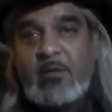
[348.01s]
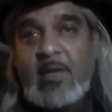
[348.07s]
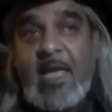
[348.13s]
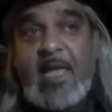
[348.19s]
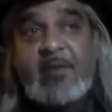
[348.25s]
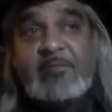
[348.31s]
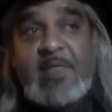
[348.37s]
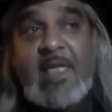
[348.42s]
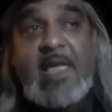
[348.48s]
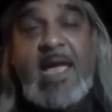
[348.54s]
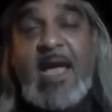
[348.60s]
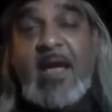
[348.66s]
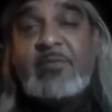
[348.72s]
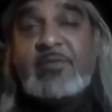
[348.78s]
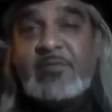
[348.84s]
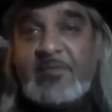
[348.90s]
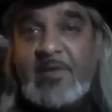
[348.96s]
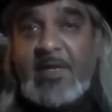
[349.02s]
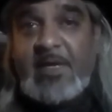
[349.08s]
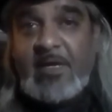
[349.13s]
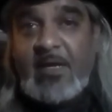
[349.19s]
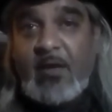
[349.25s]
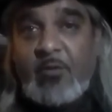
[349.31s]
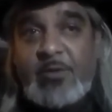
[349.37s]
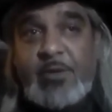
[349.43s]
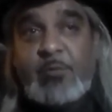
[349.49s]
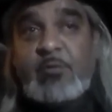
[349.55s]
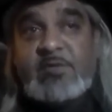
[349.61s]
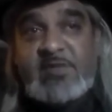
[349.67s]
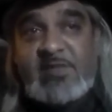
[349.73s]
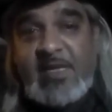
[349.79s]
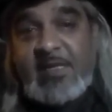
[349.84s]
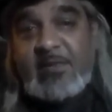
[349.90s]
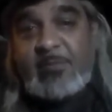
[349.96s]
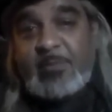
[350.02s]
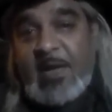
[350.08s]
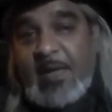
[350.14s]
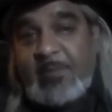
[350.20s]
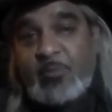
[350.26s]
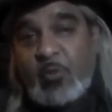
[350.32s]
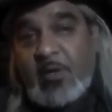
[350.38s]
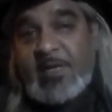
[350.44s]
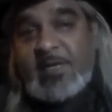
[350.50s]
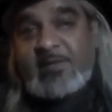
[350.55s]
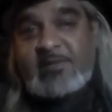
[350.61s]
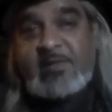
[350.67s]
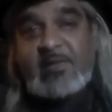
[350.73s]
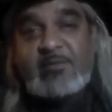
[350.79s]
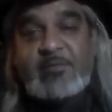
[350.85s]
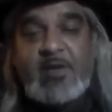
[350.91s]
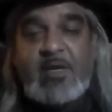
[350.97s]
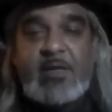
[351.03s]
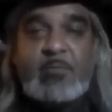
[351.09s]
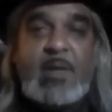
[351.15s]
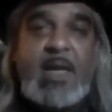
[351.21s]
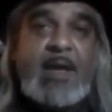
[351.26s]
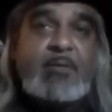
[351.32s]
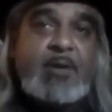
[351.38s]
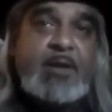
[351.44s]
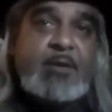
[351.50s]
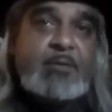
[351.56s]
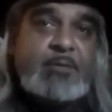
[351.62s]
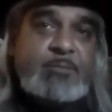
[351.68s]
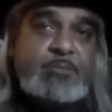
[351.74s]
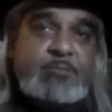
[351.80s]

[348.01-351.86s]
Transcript: And if they have the video, you will see the pipe organs in the fucking background.